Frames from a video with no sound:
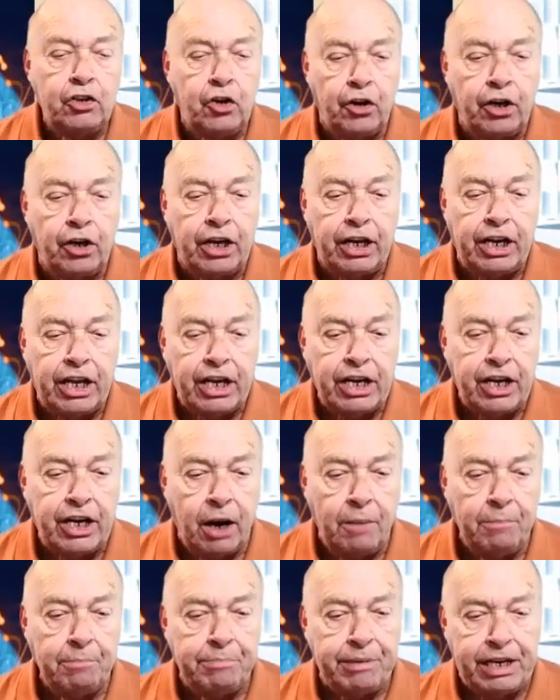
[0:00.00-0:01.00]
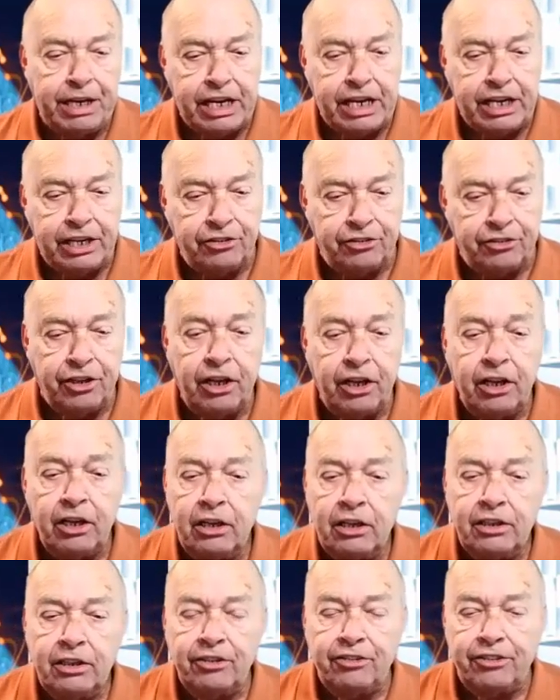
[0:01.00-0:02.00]
targeting companies.
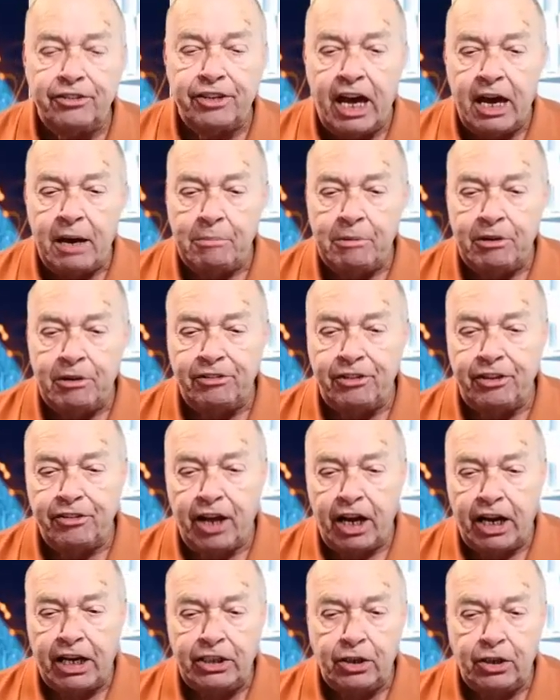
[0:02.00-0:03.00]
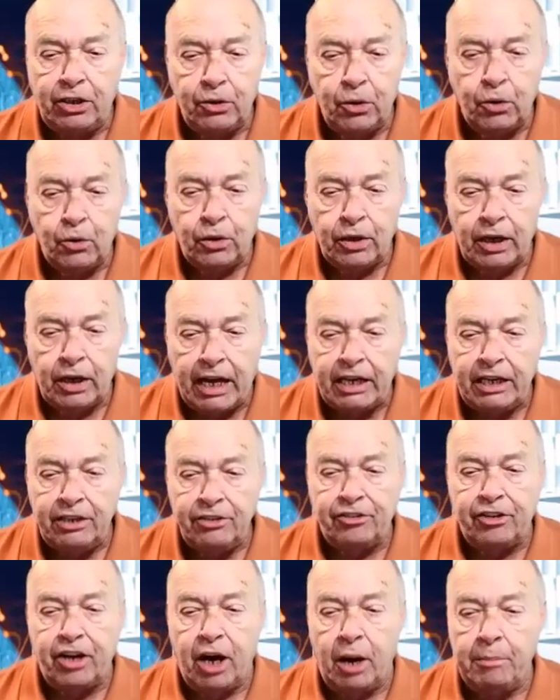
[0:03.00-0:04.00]
The scam is designed to look like
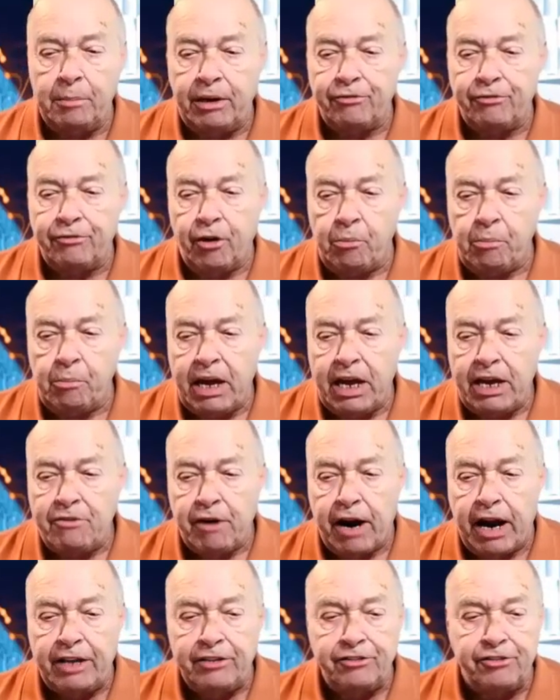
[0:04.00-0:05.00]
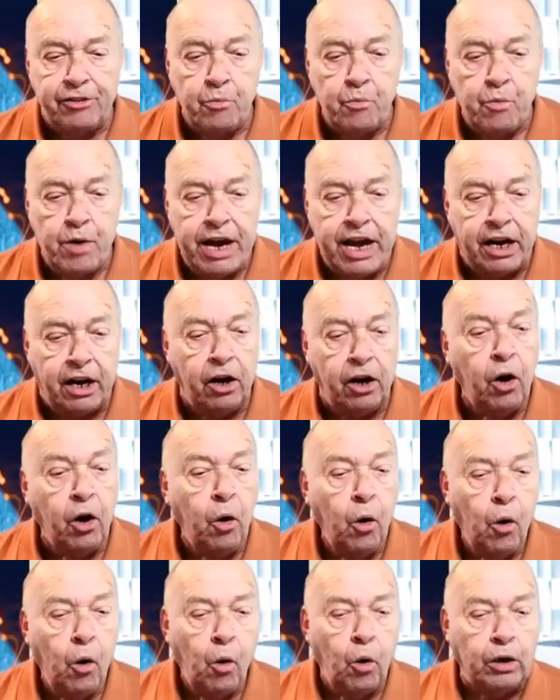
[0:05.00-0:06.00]
it's coming from a ransomware
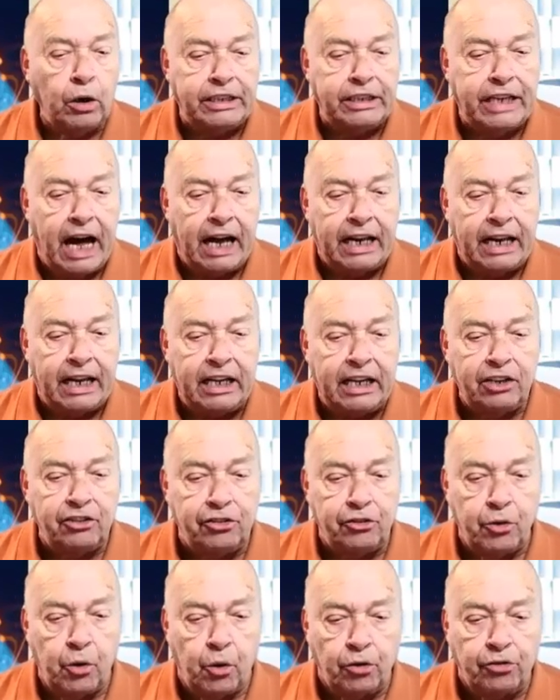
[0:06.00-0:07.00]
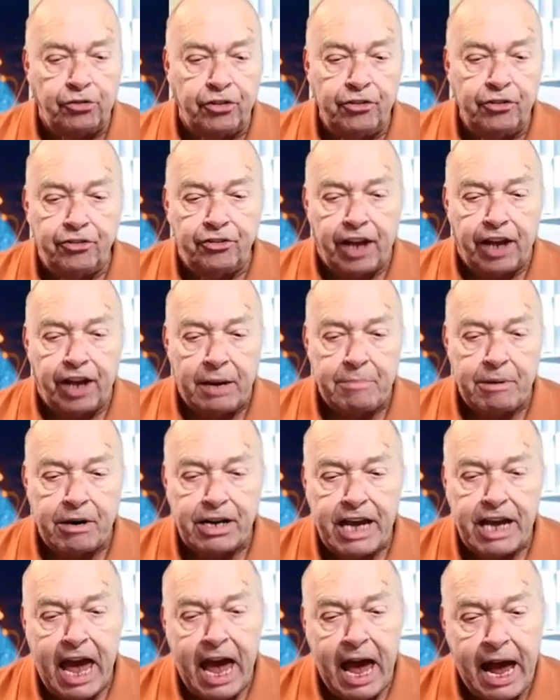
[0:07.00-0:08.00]
or data extortion
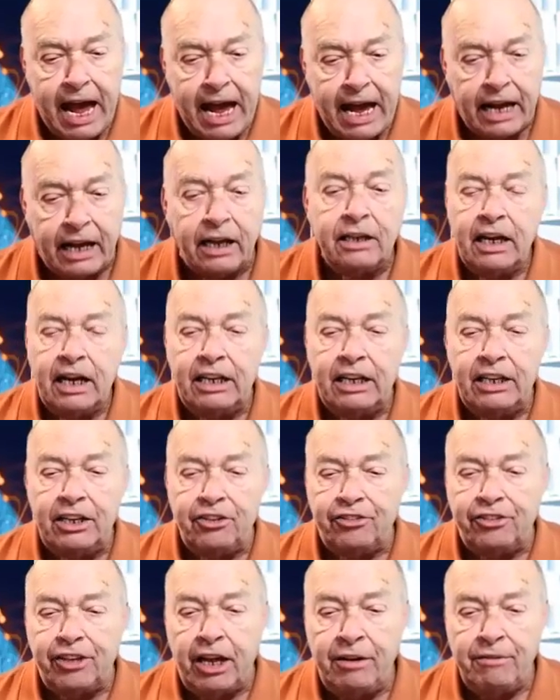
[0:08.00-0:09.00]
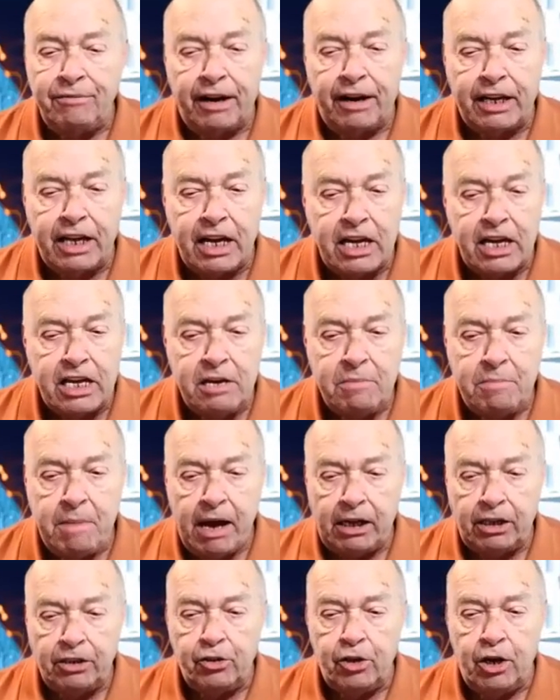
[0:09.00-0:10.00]
cyber gang and is sent via
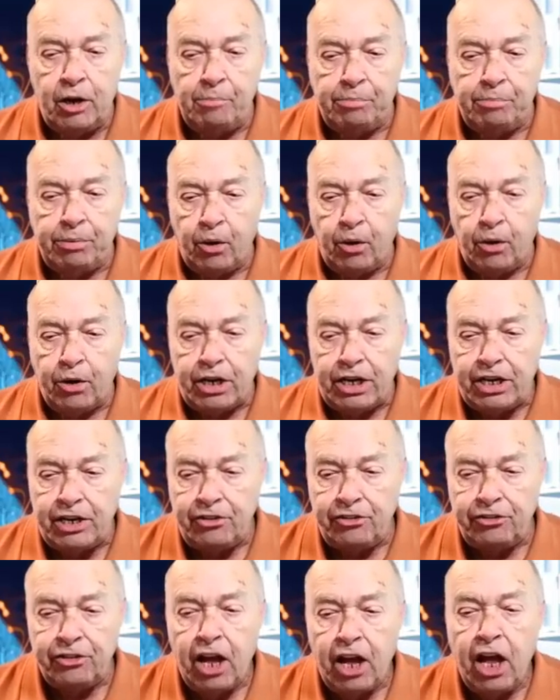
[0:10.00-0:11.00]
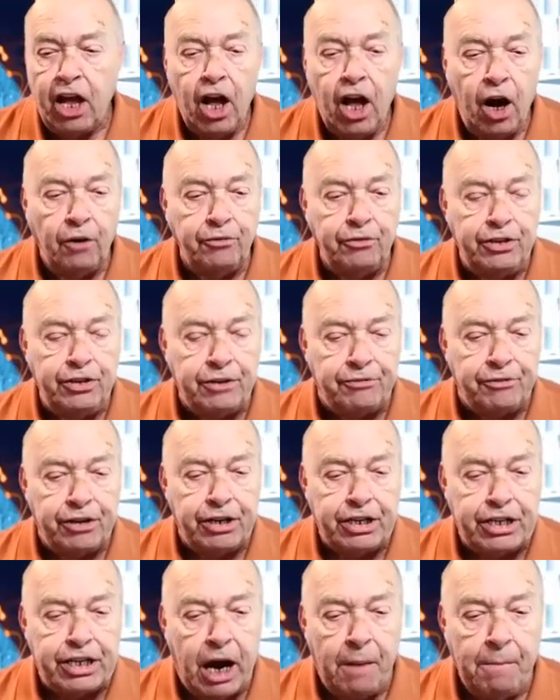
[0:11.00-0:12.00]
email to employees of
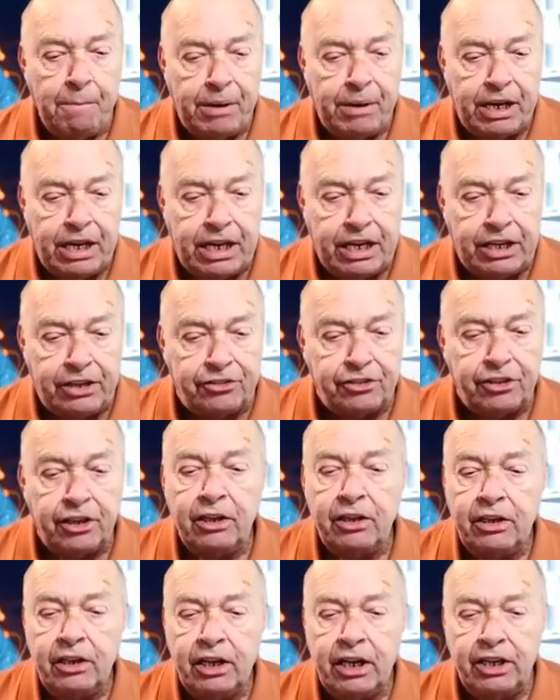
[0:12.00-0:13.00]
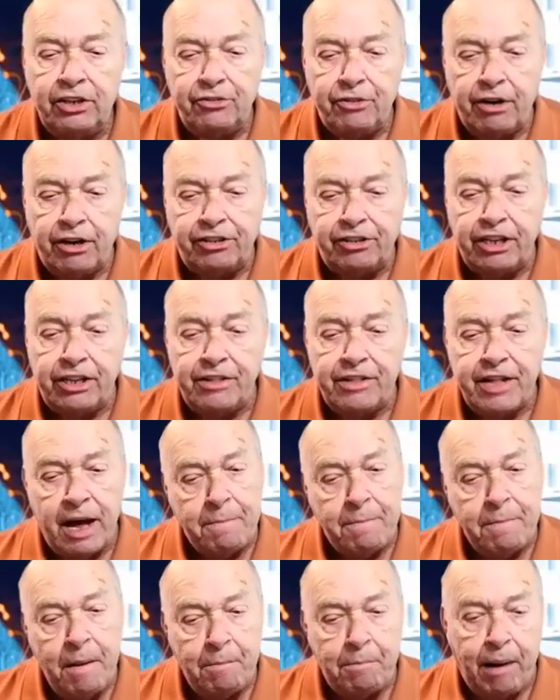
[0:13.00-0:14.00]
different companies, addressing
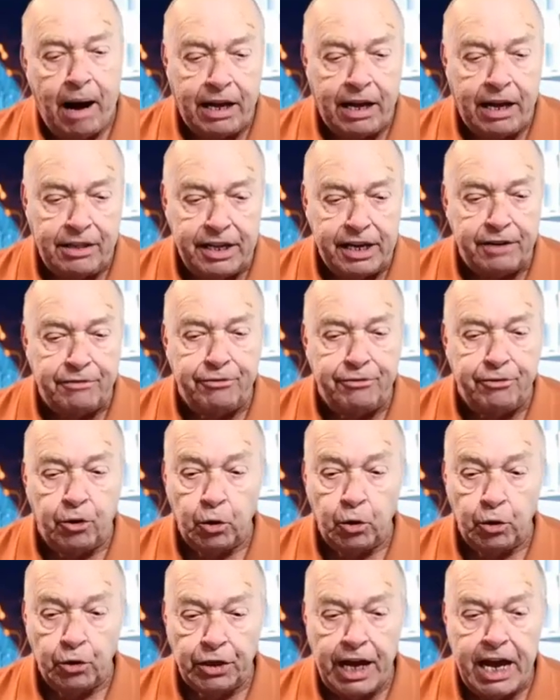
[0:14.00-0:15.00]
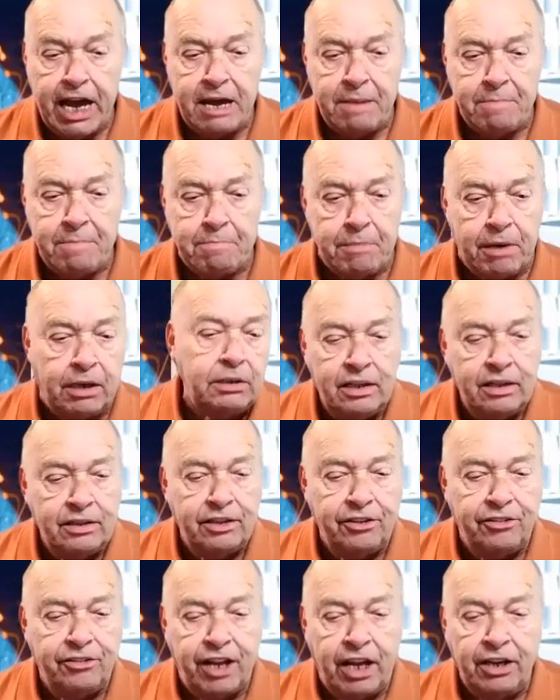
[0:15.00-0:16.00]
them by their full name.
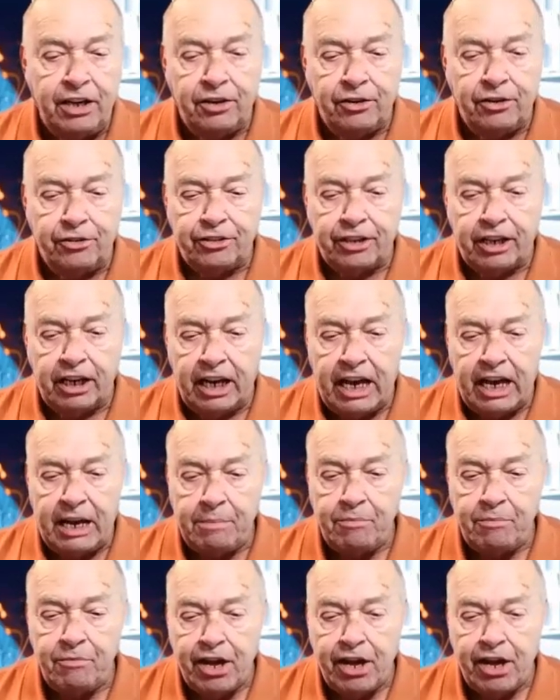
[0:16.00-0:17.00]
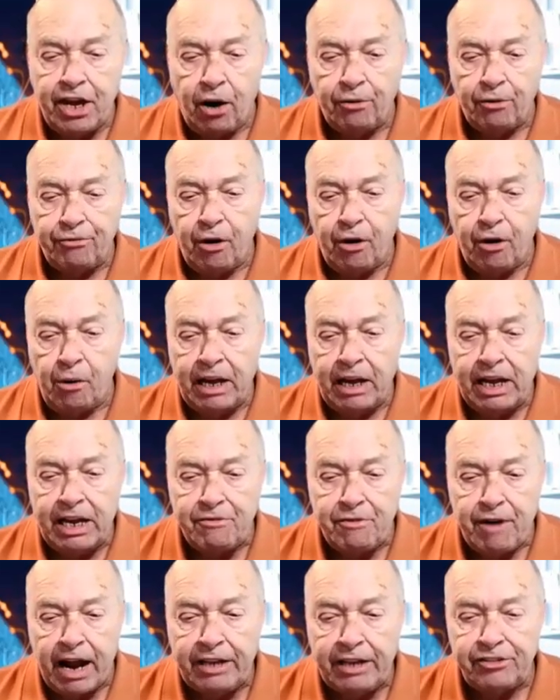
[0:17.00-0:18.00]
The senders claim they are from
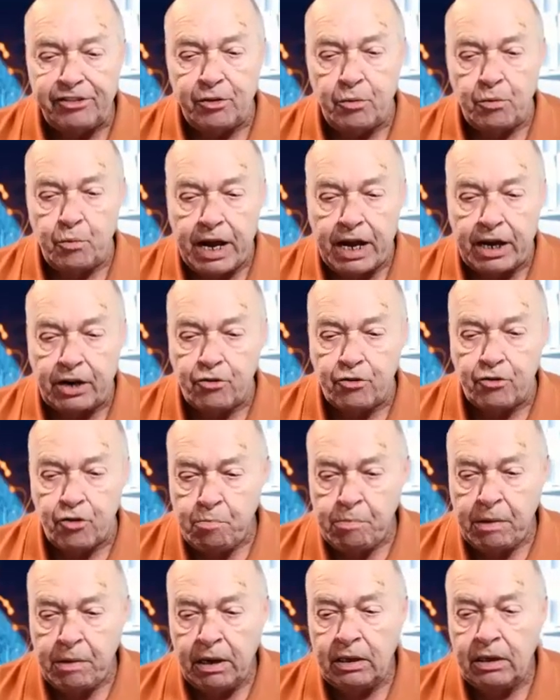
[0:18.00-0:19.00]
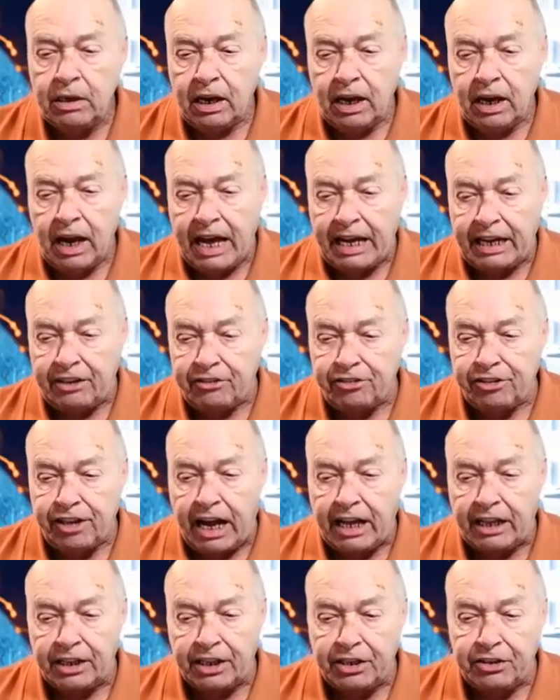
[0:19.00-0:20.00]
a ransomware group like
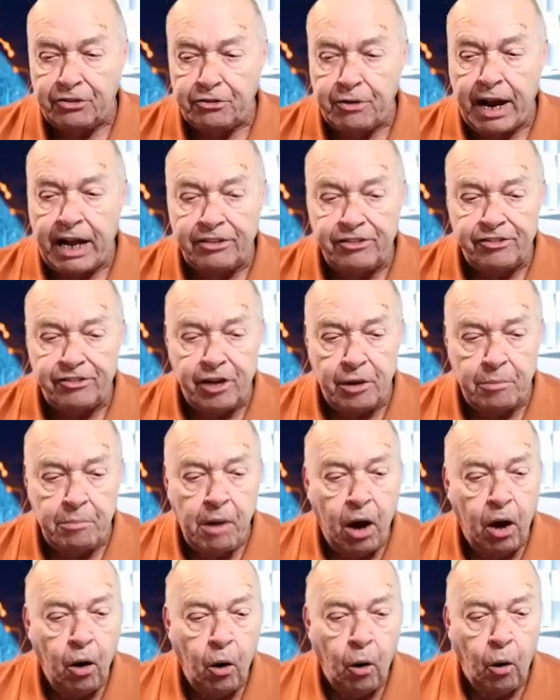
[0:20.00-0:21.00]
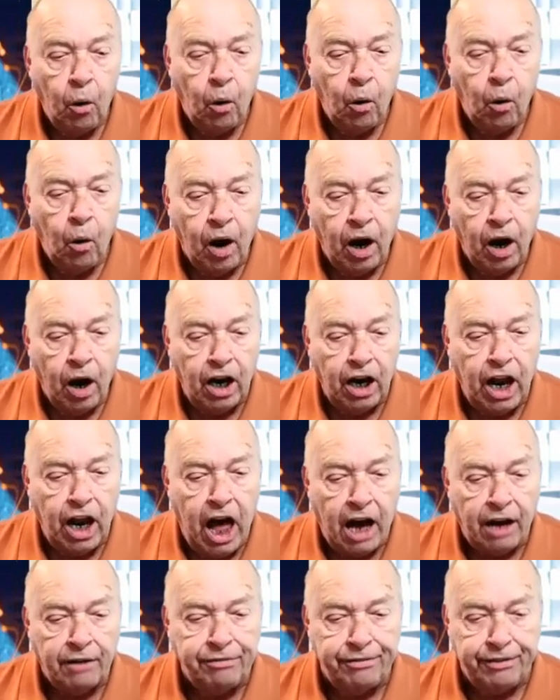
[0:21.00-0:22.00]
Silent Ransom or
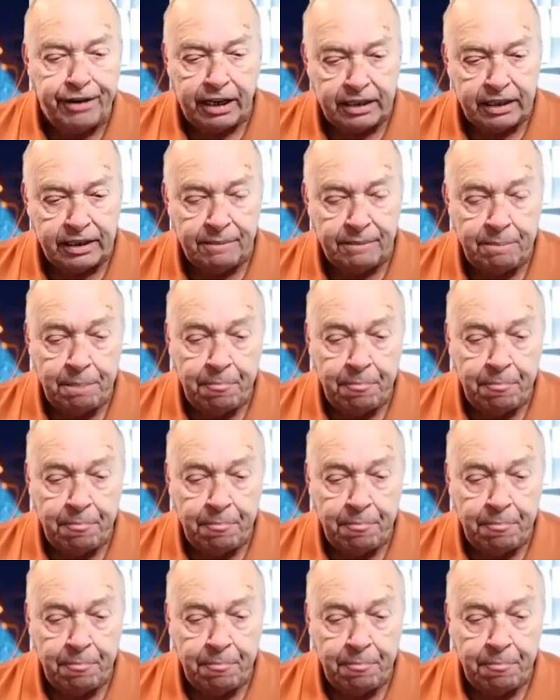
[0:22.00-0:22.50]
LockBit.